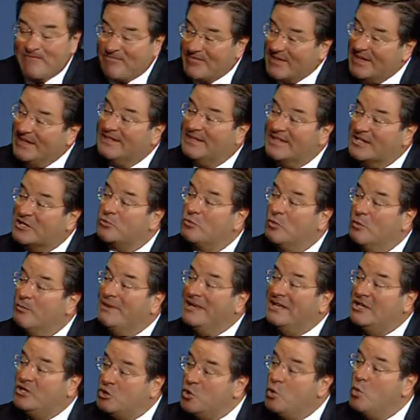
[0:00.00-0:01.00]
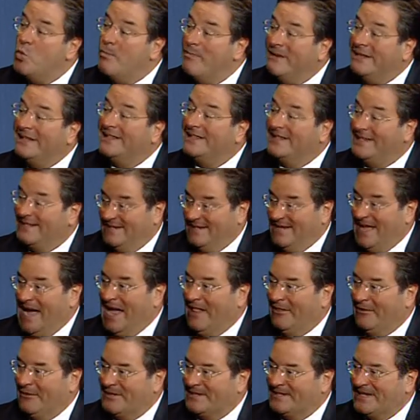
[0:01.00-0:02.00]
this will be $2 billion.
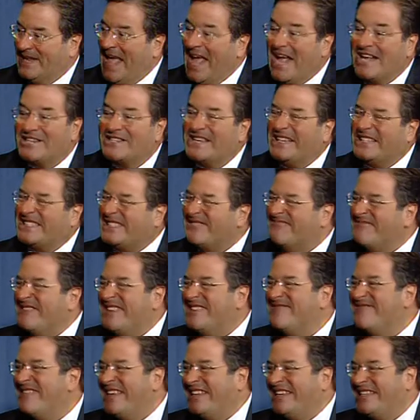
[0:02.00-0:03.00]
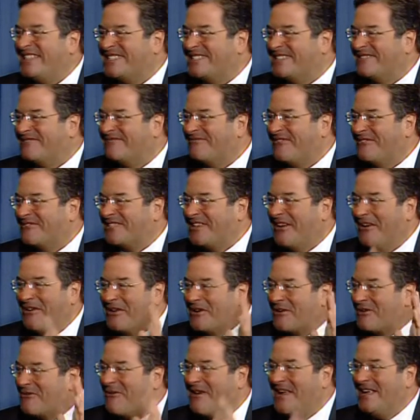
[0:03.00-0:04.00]
And I actually got some emails and some folks say, oh,
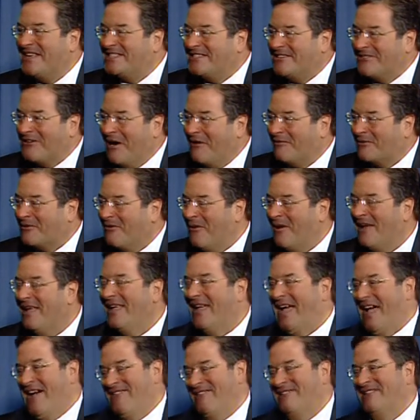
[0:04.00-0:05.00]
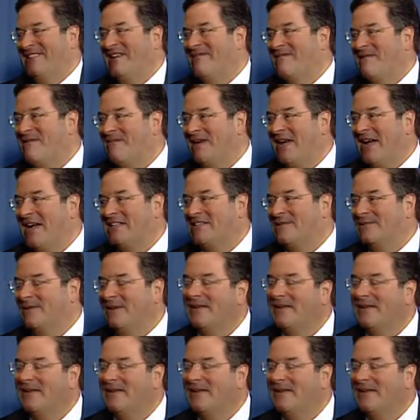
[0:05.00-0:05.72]
you're crazy, you're off the wall. How could that be possible?